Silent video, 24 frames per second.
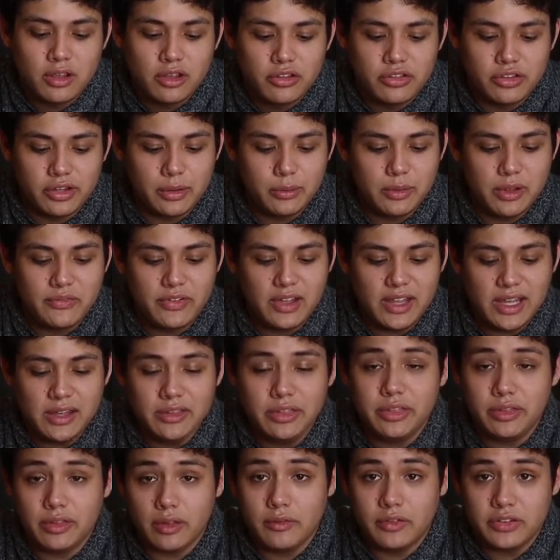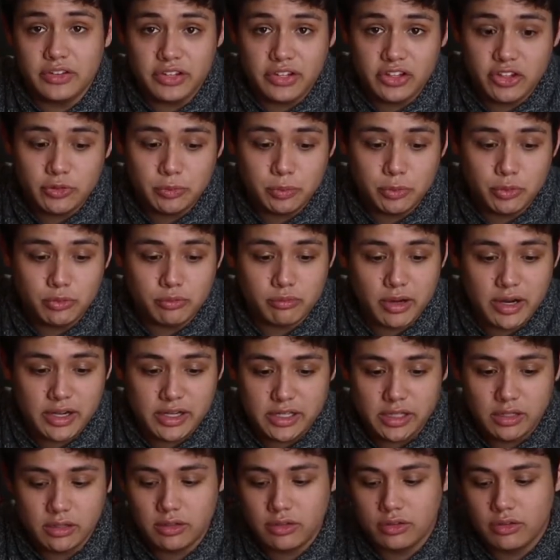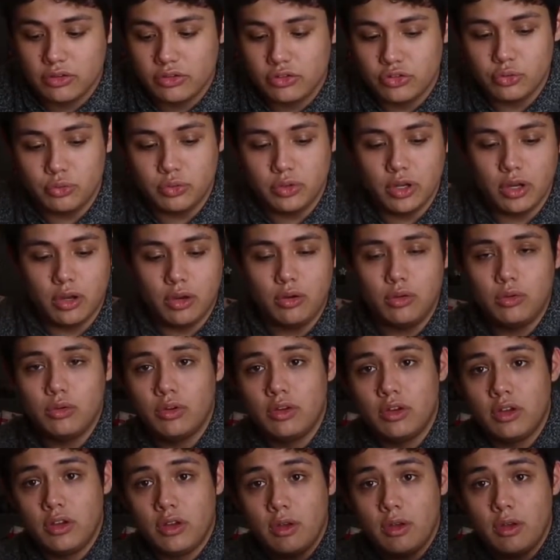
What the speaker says: So now we have 1/8 of a teaspoon ready to go,